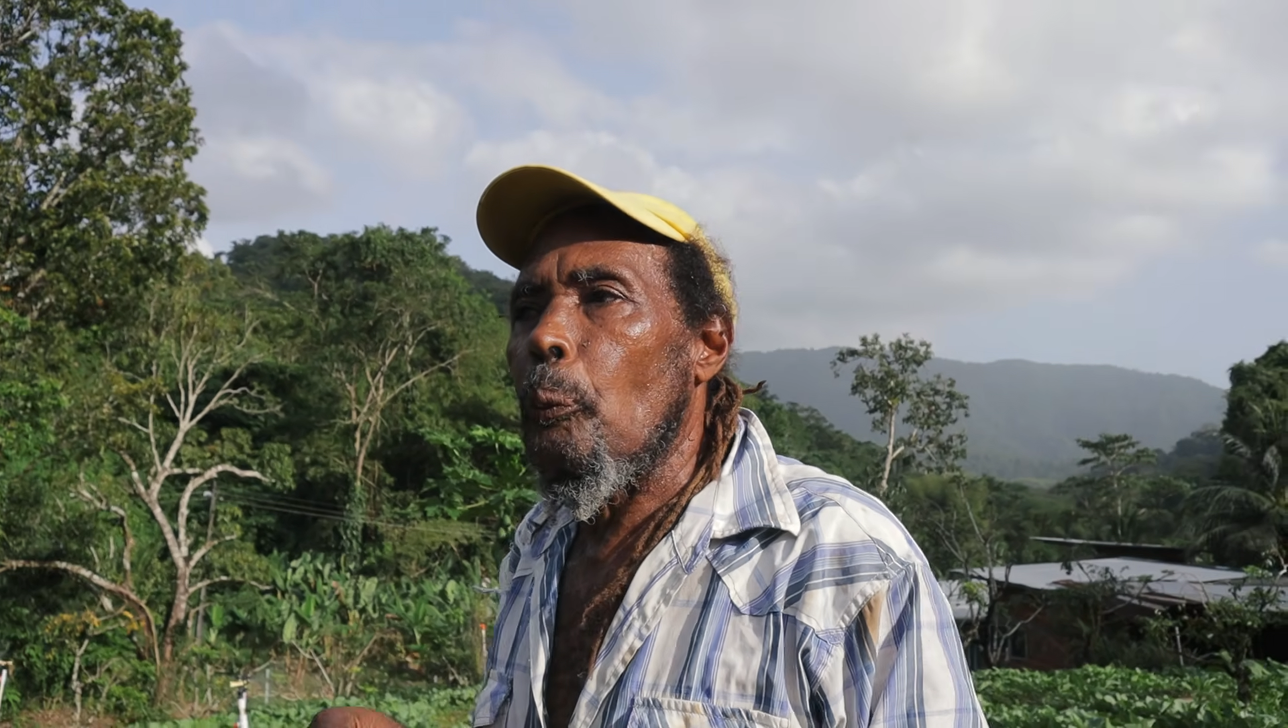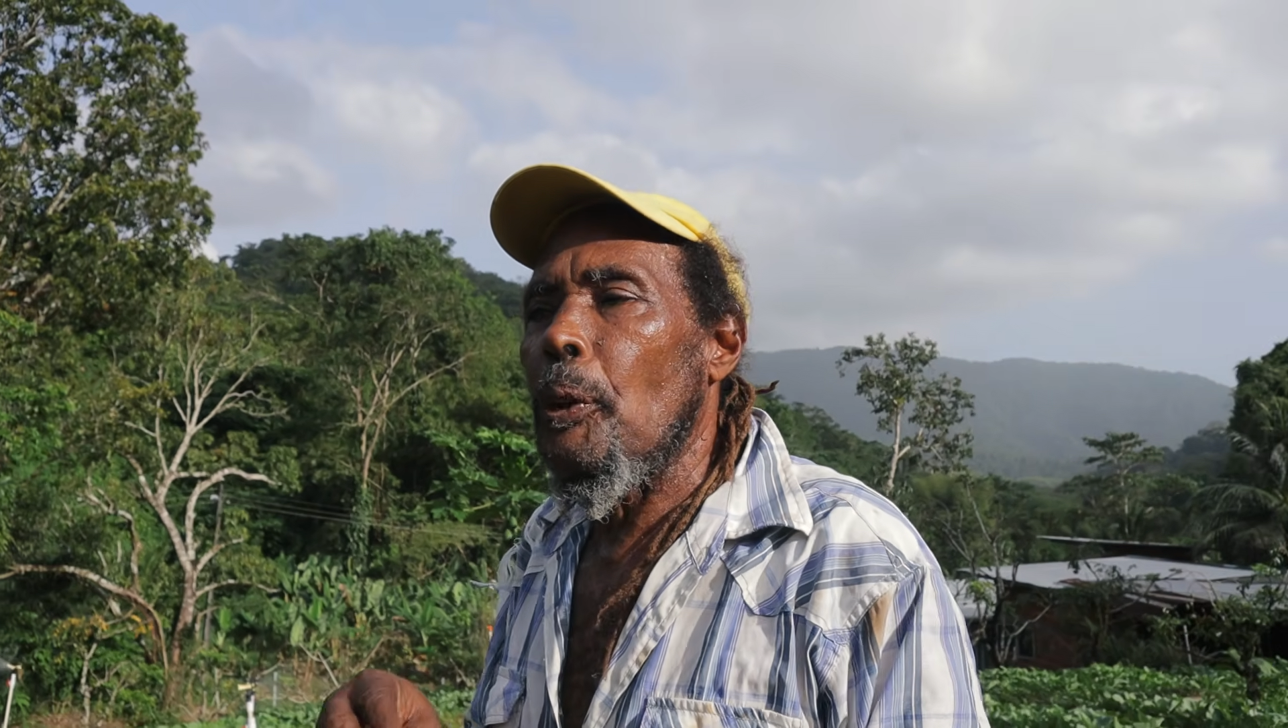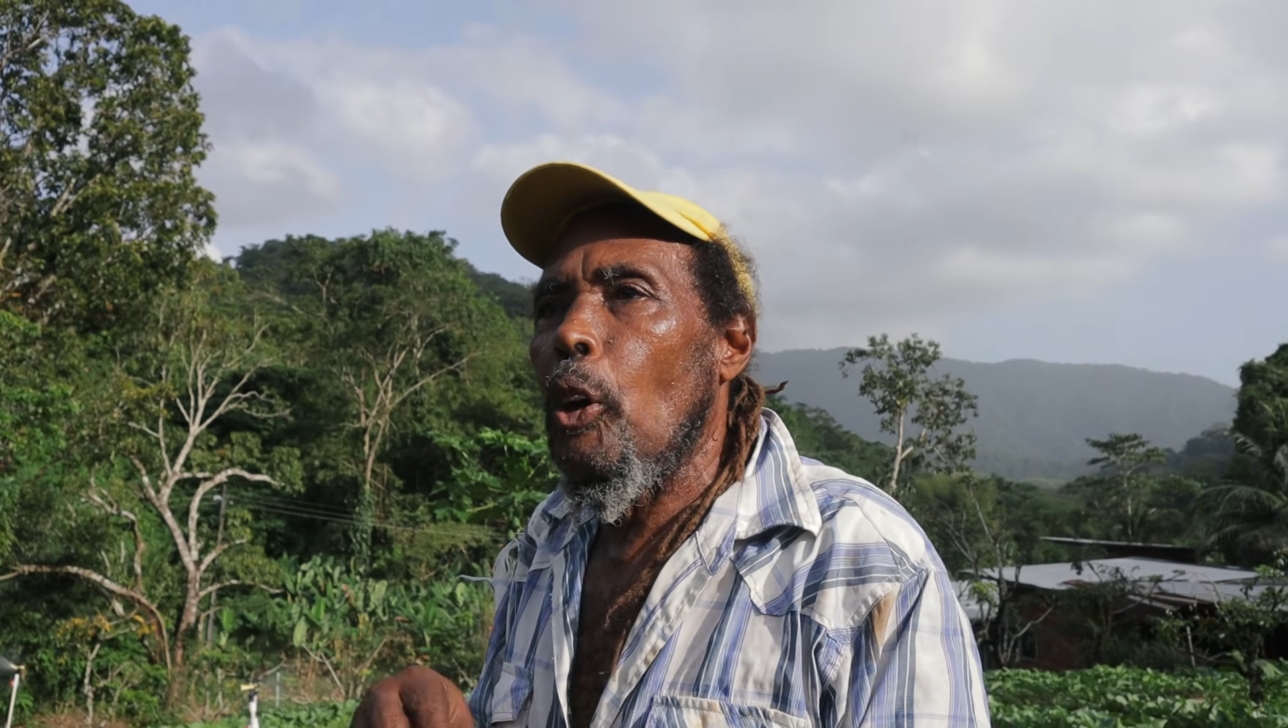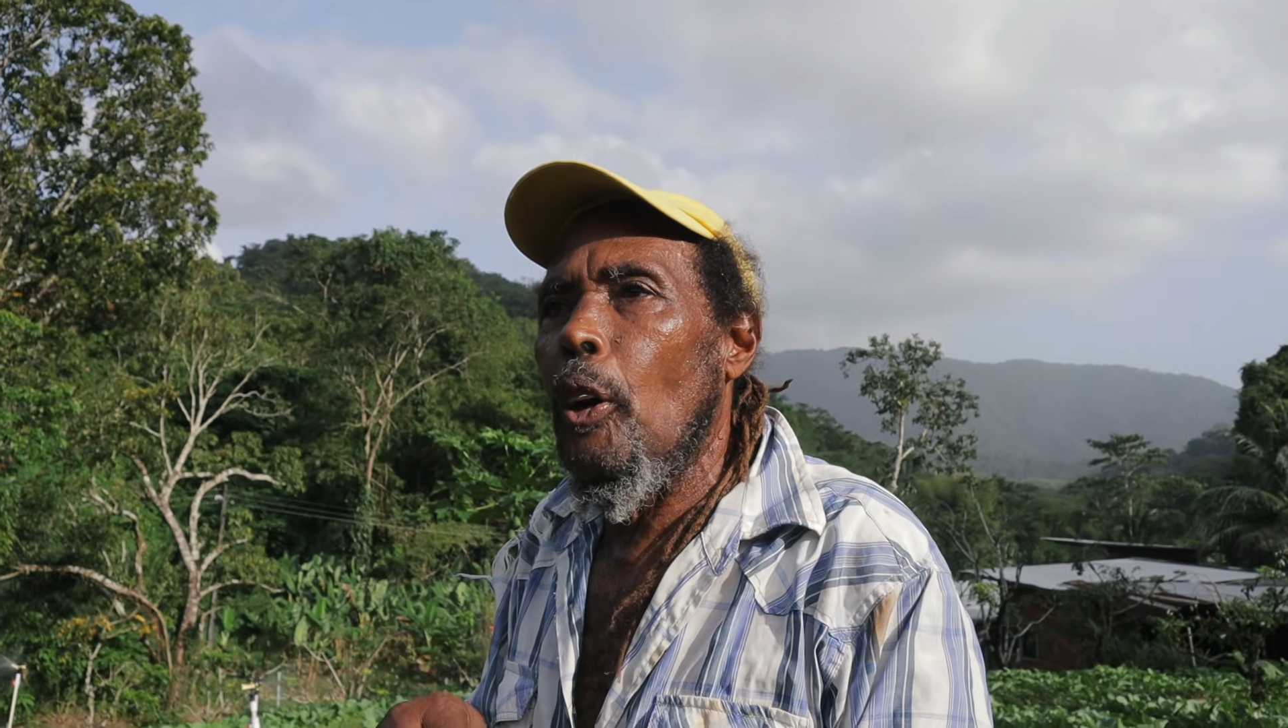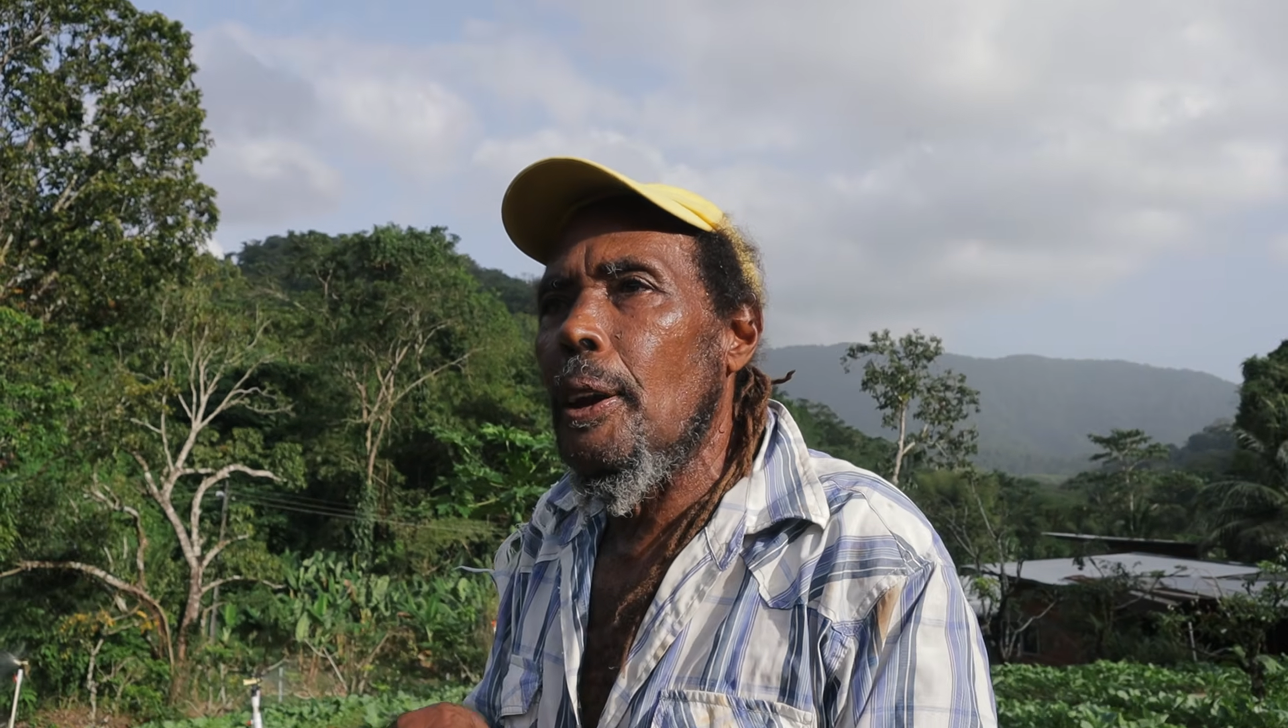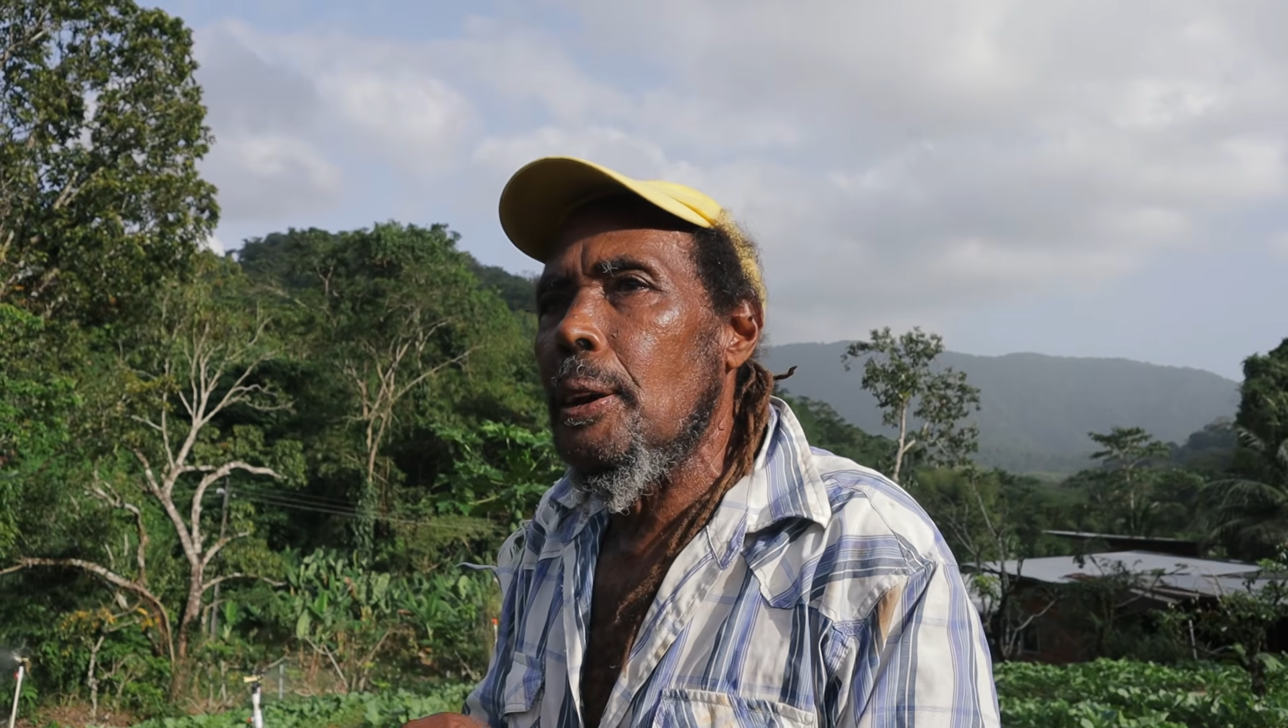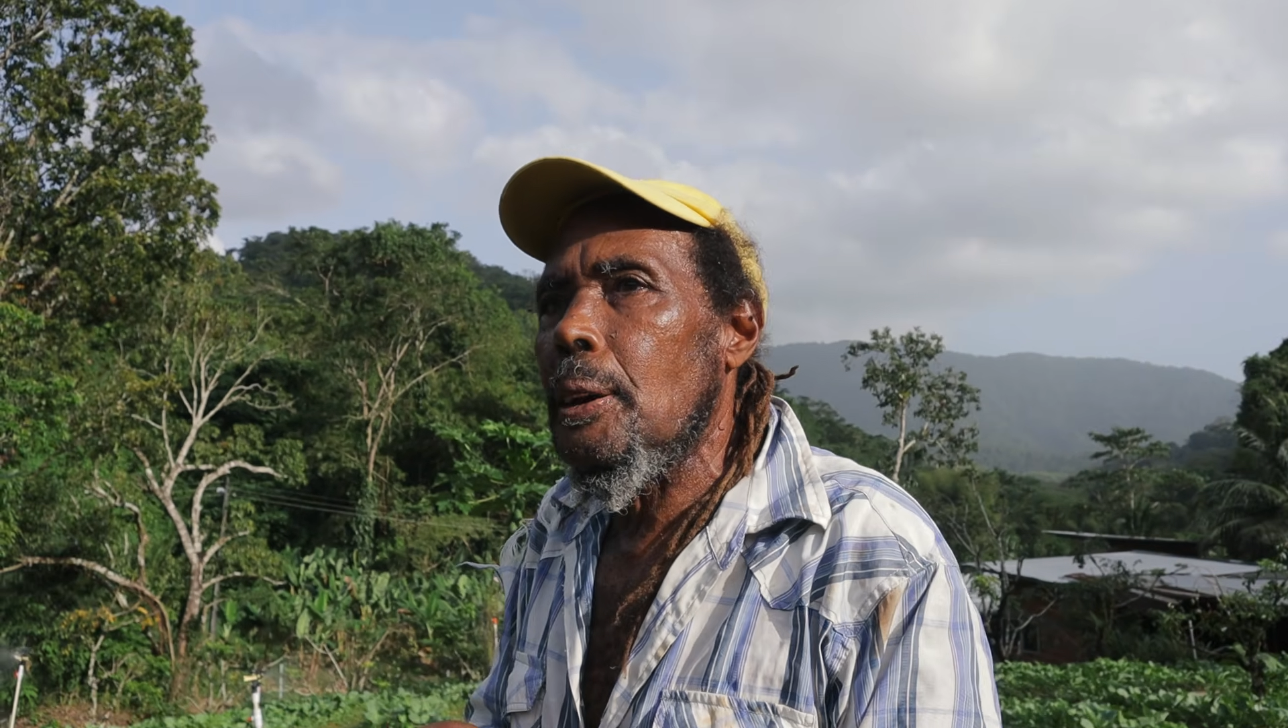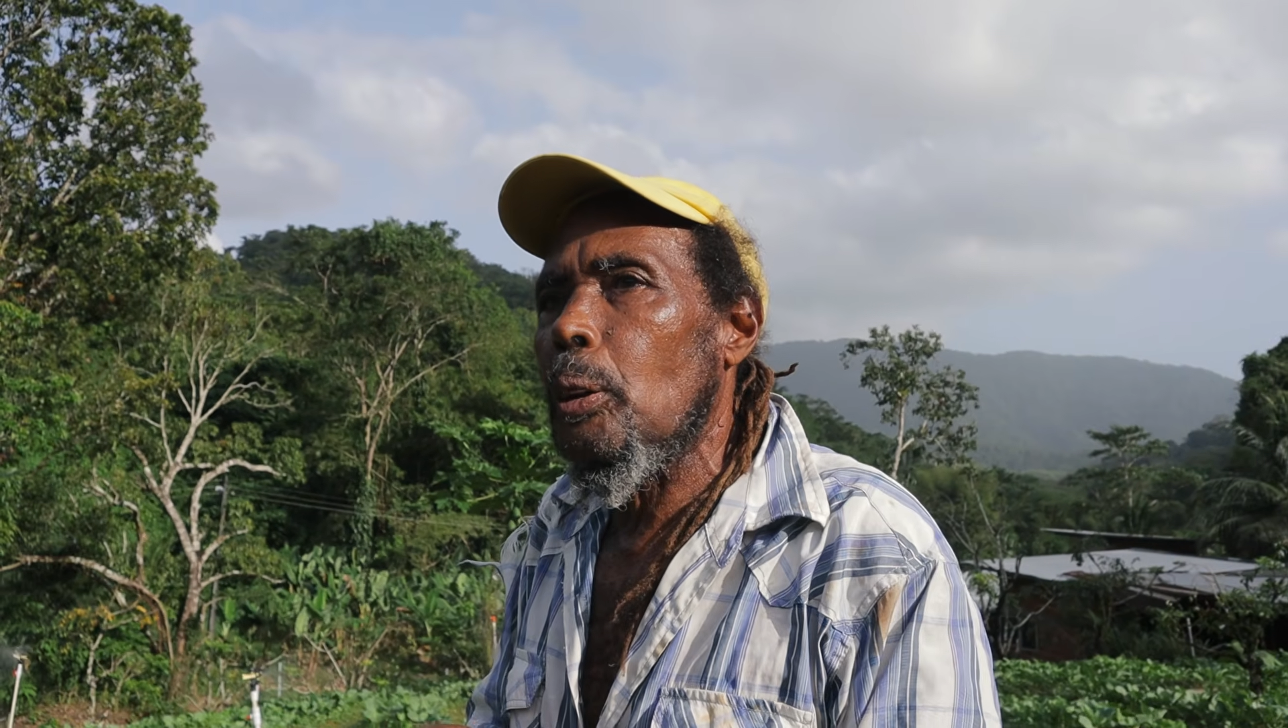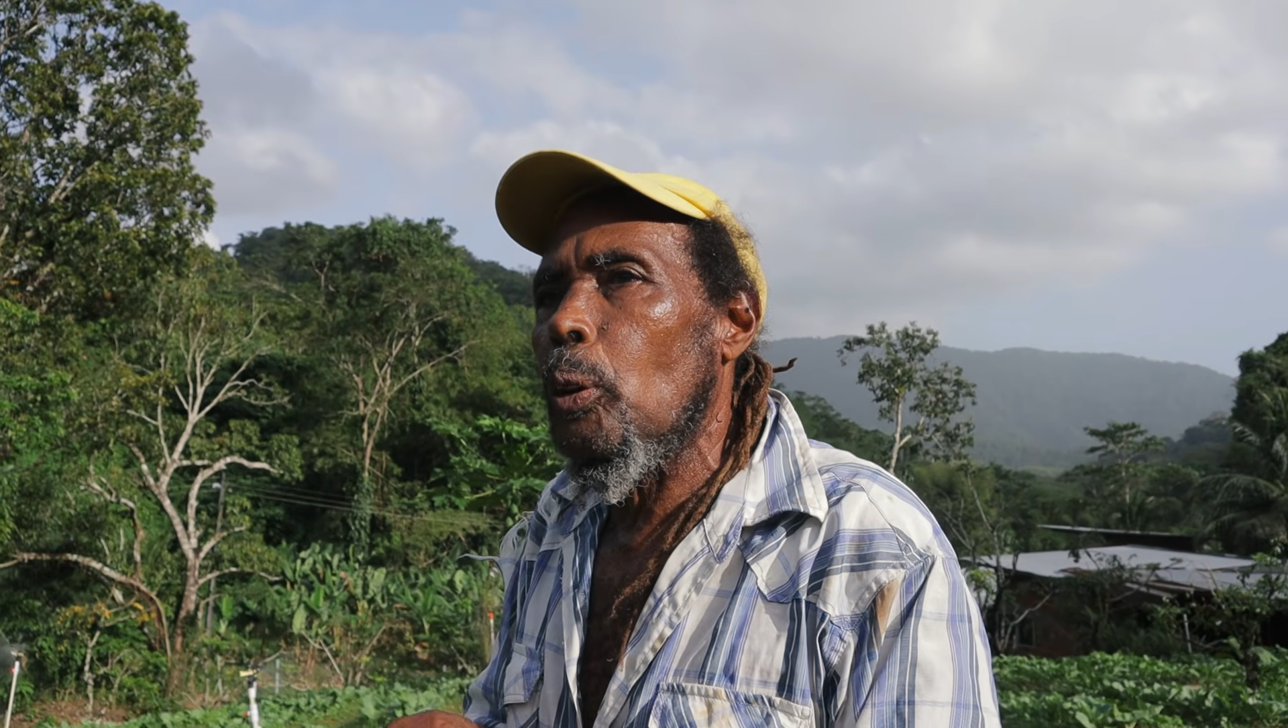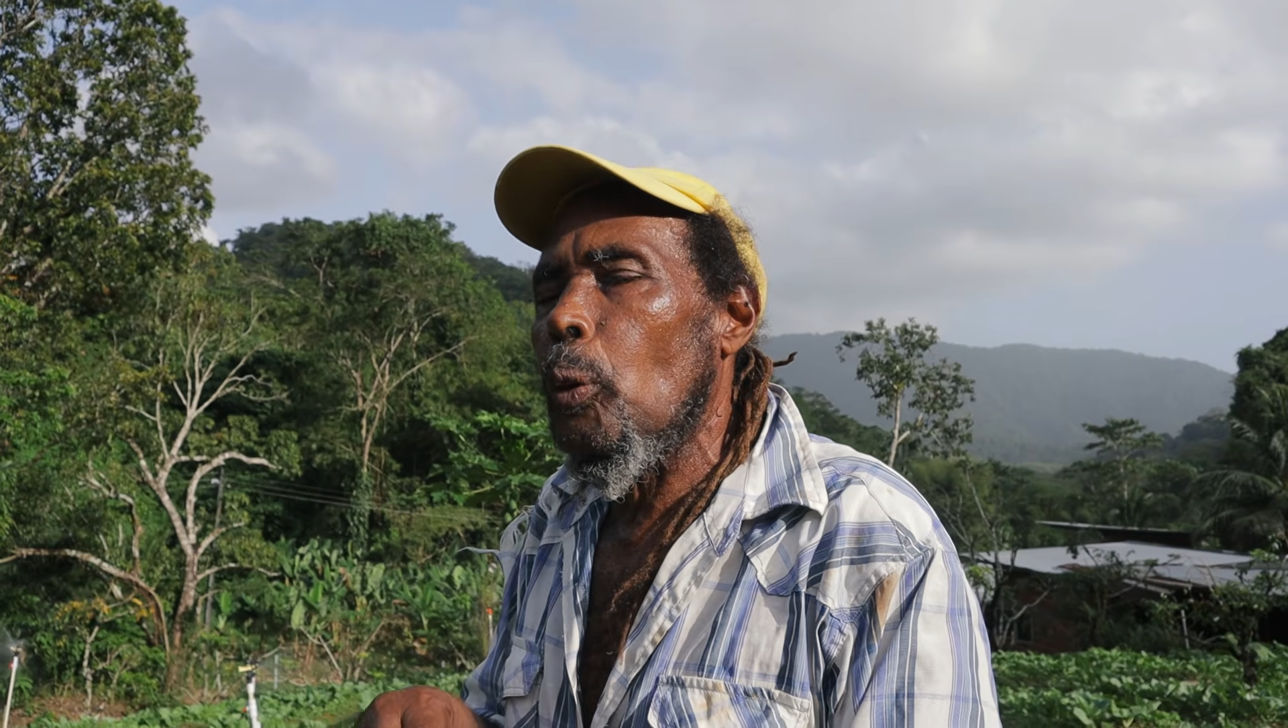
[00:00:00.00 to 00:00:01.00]

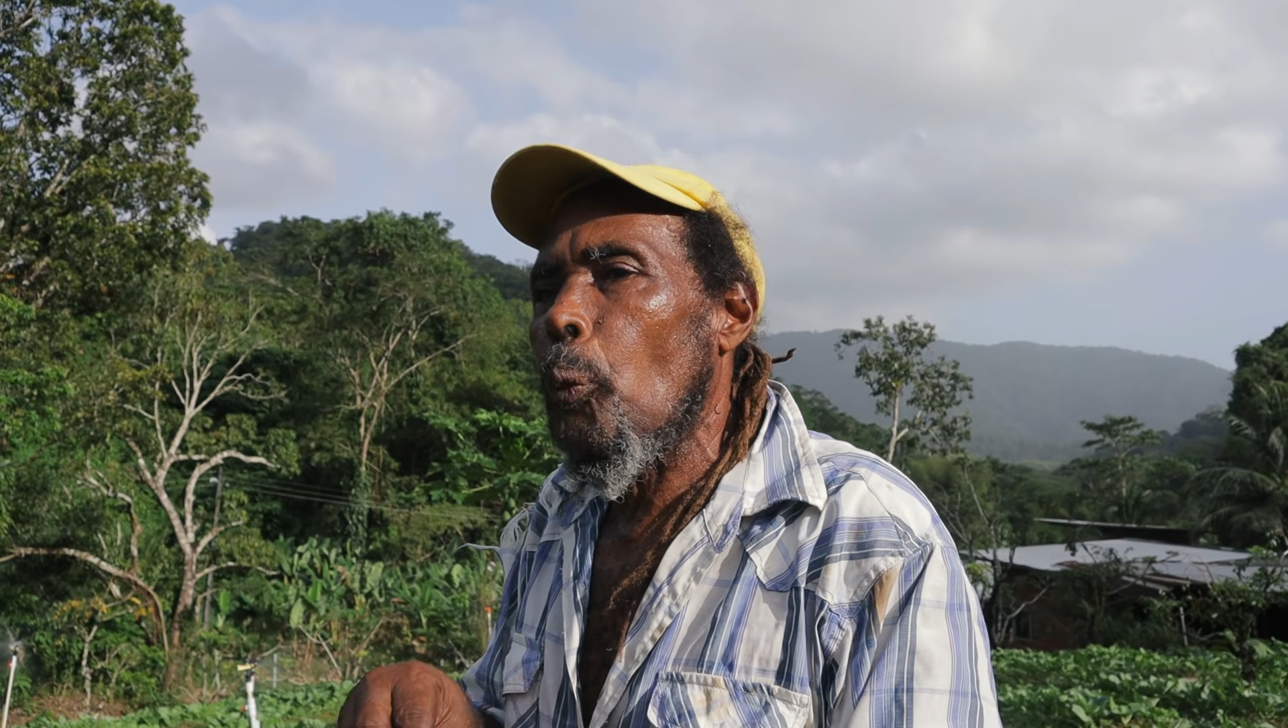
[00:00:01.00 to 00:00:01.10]
because